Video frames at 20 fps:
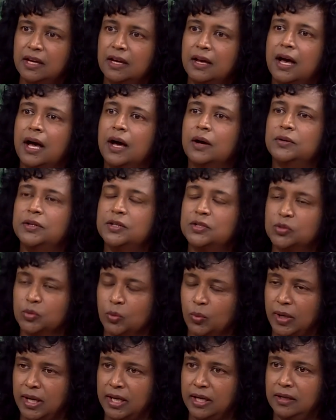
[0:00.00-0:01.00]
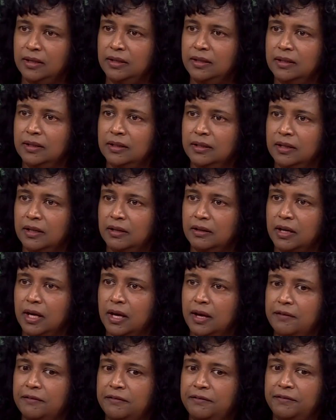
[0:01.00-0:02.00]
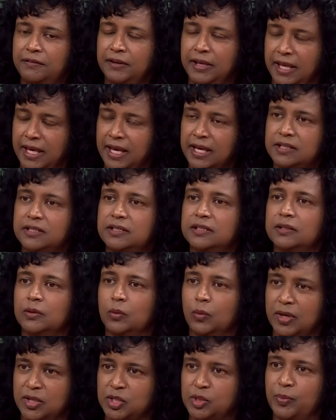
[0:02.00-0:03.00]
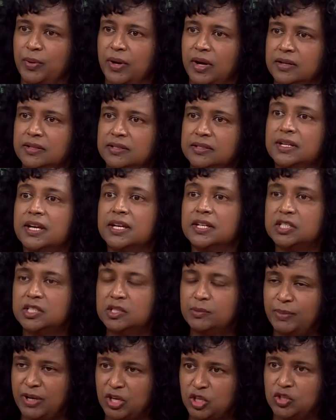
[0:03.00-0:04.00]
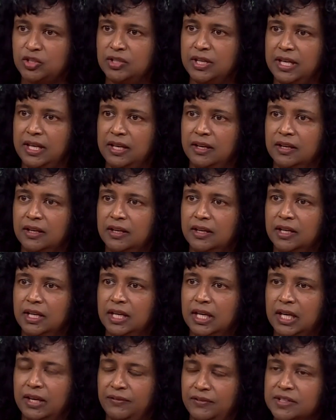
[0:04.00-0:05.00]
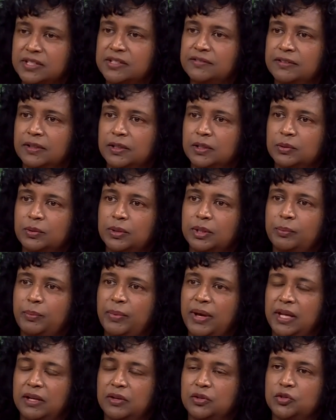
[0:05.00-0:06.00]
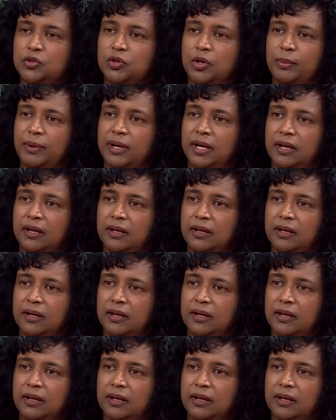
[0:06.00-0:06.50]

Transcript: How does one forget one's past, especially if it's filled with pain and trauma?